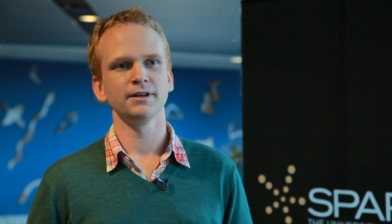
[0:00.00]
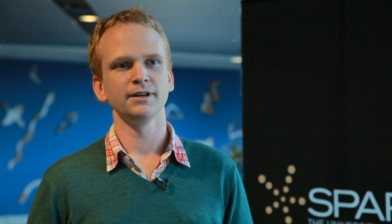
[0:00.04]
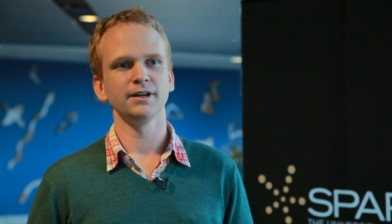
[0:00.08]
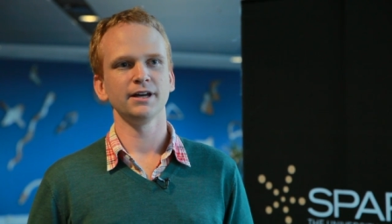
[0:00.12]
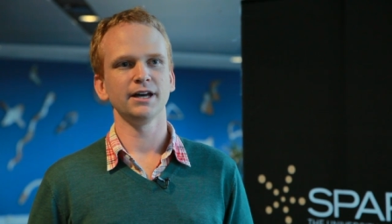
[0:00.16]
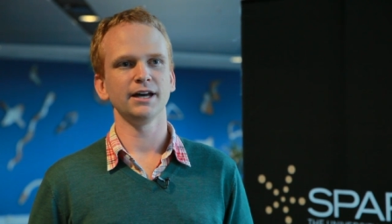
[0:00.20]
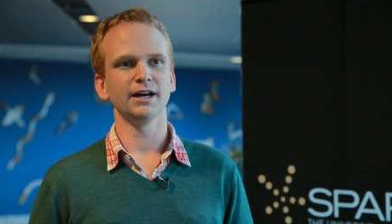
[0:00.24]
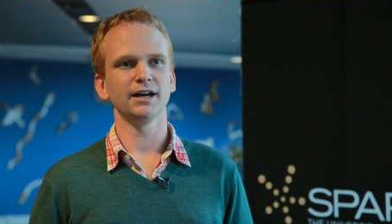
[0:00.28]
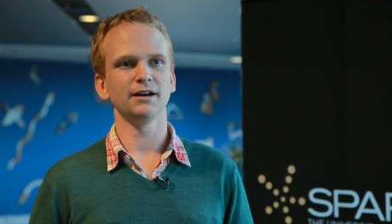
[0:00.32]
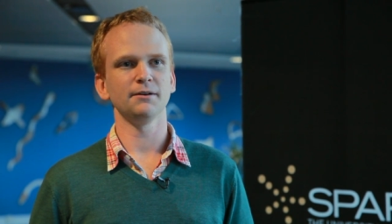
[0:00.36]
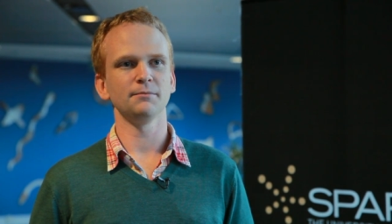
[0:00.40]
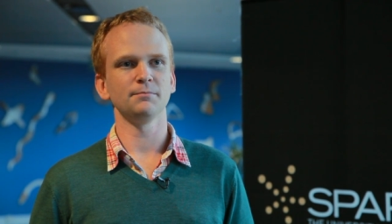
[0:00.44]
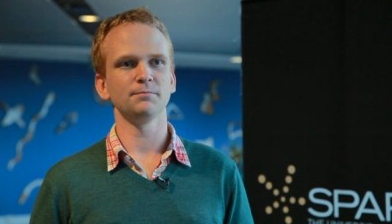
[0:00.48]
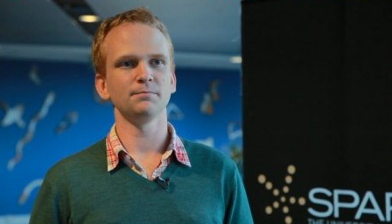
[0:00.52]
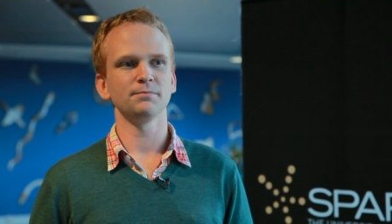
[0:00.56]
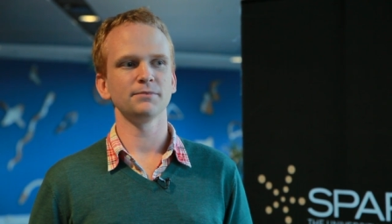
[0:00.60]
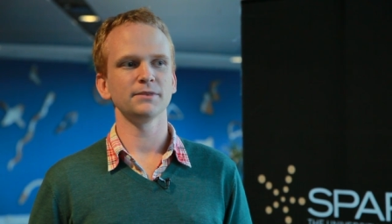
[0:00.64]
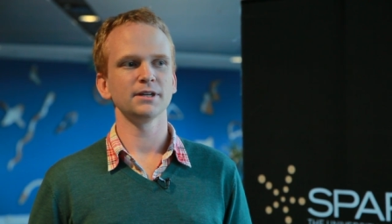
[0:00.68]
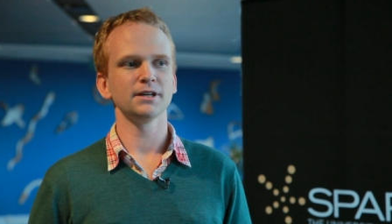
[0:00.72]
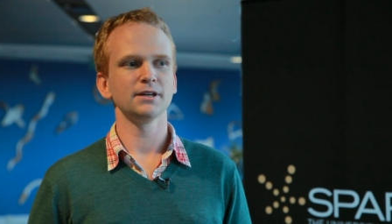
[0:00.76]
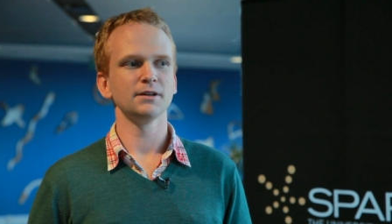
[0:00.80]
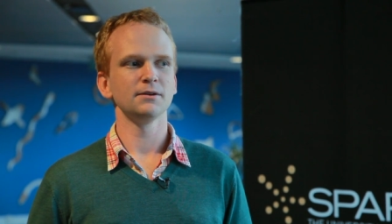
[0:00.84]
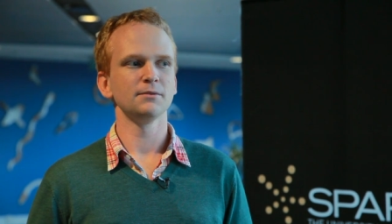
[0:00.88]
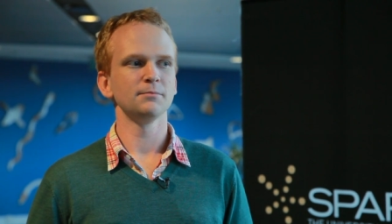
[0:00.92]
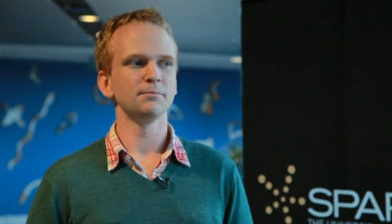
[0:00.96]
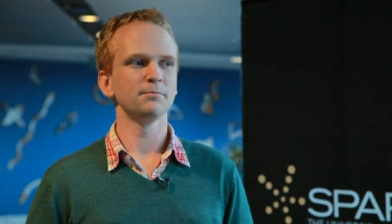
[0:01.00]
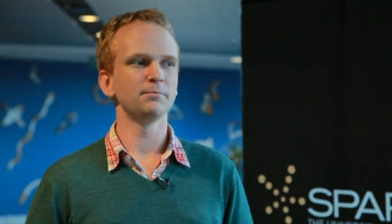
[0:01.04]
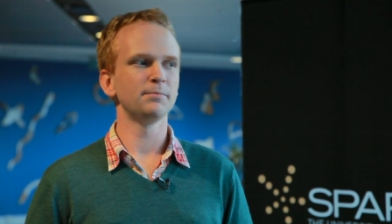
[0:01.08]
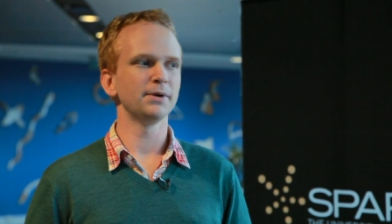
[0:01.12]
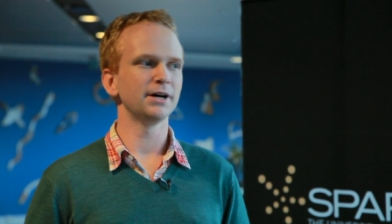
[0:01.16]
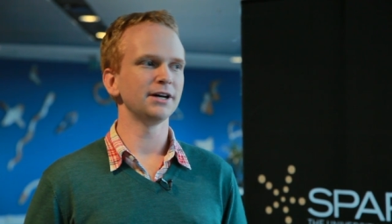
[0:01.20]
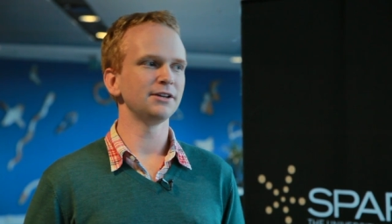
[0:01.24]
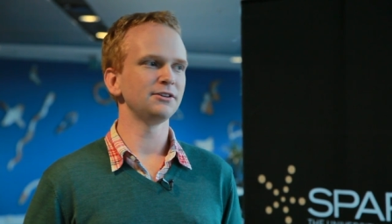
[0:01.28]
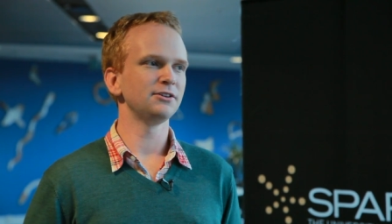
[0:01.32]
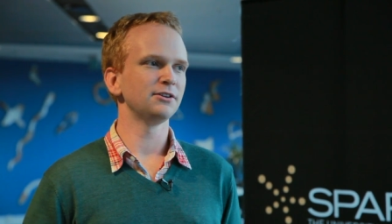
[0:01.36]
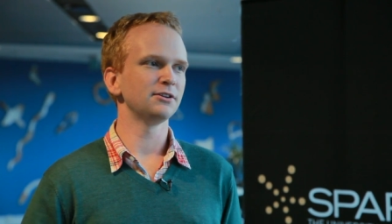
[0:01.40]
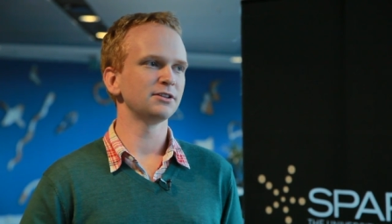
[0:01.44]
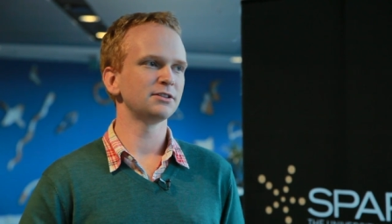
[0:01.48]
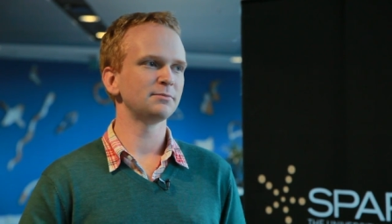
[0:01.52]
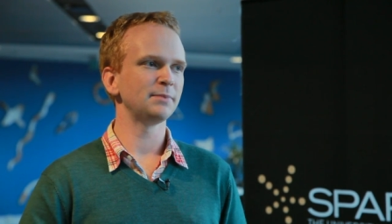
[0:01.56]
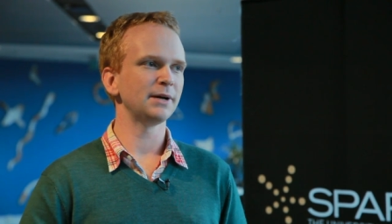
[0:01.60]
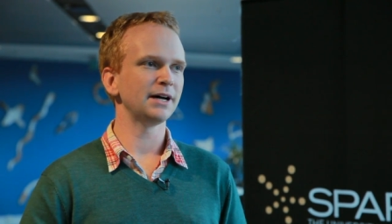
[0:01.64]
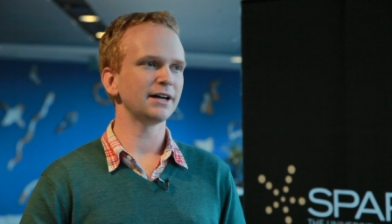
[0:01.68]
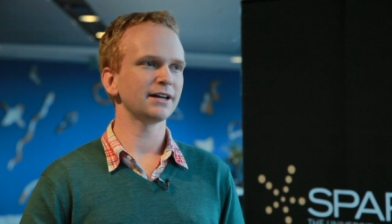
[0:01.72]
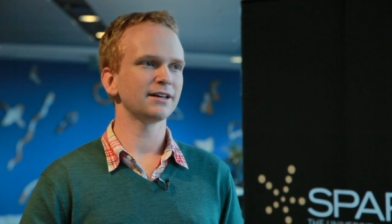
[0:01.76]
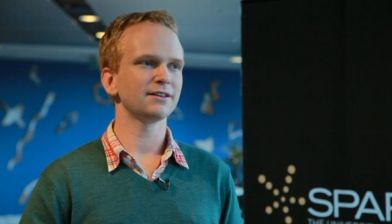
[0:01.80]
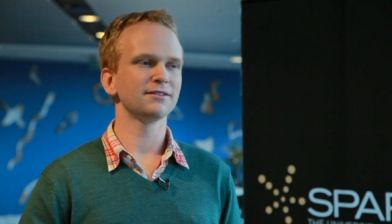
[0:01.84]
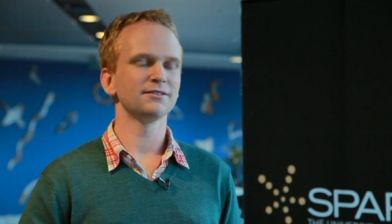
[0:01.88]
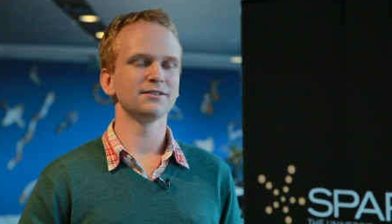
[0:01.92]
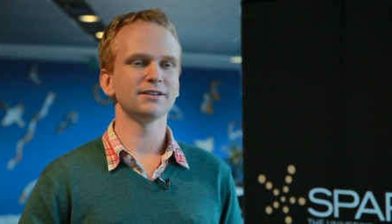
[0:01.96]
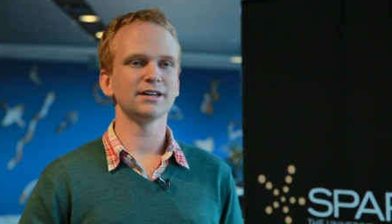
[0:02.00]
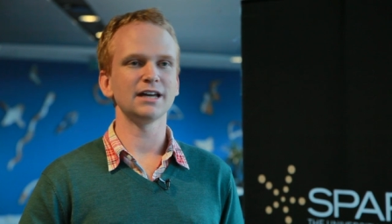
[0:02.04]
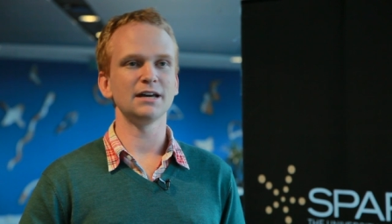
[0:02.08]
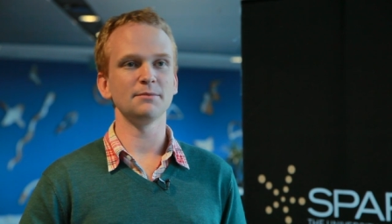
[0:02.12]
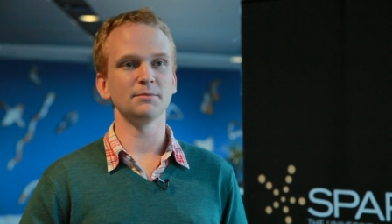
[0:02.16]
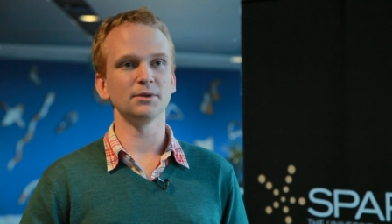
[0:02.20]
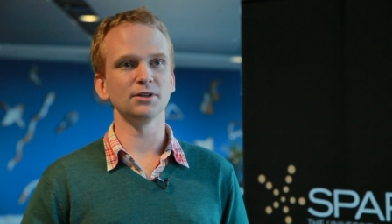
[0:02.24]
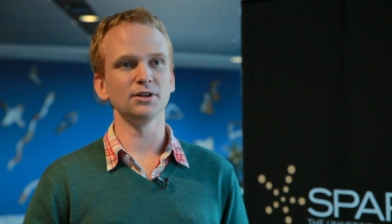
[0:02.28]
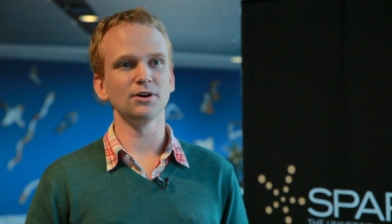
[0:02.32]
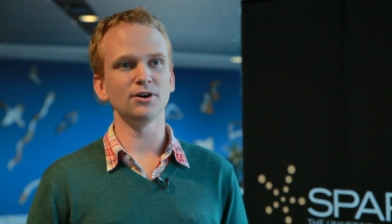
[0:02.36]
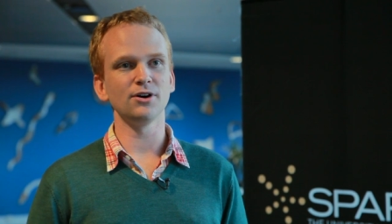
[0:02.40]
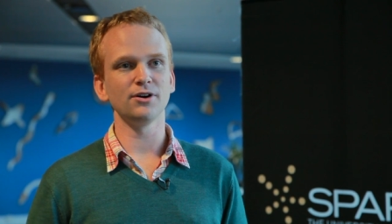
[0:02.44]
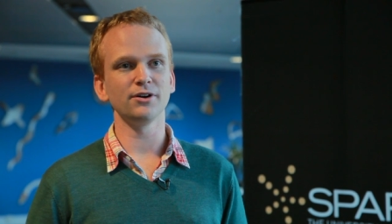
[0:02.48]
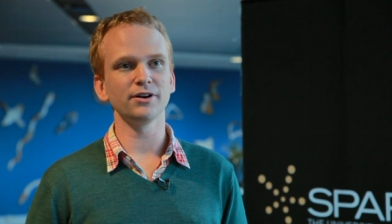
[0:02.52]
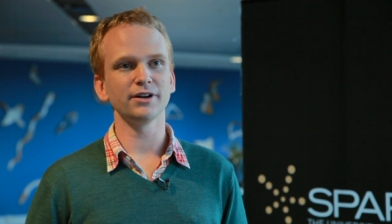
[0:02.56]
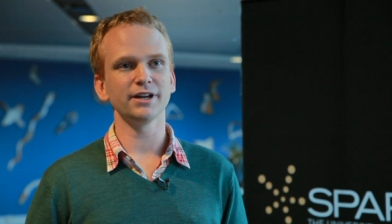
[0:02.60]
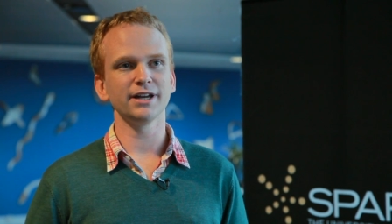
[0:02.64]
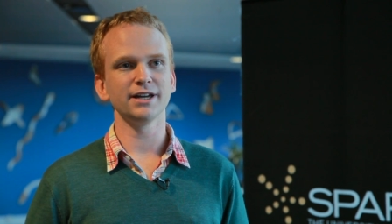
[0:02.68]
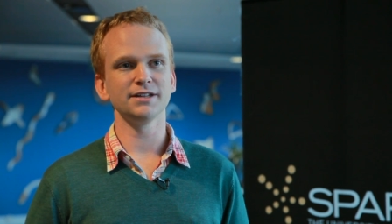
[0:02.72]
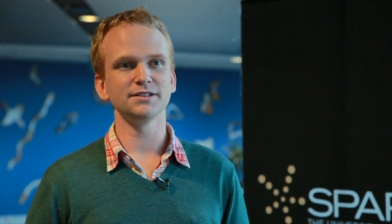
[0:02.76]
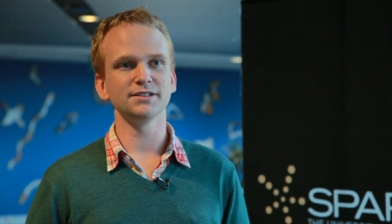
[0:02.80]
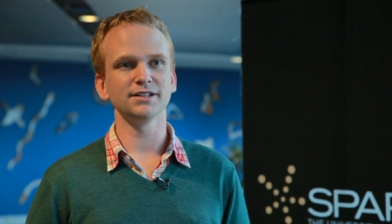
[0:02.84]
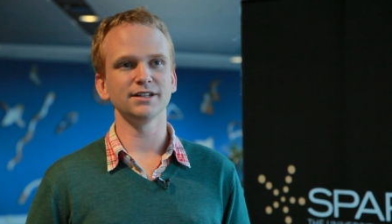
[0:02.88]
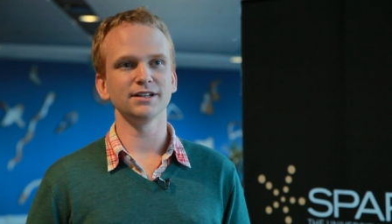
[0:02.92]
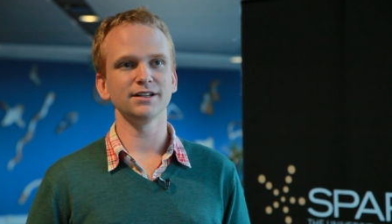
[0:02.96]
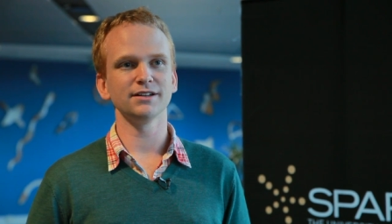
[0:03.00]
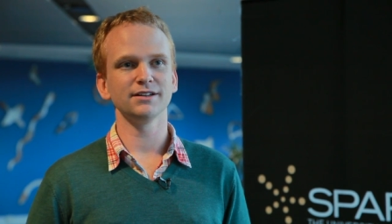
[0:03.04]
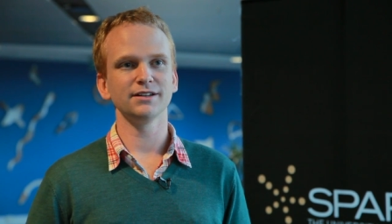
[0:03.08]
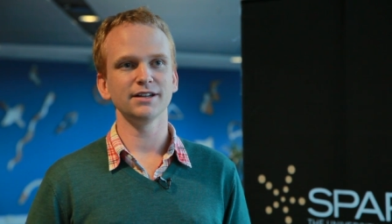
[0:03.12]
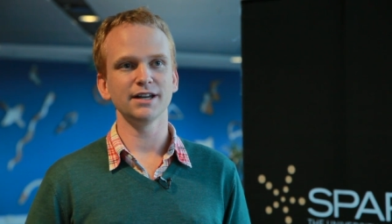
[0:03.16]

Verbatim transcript: Um, but you know, Spark came along as a,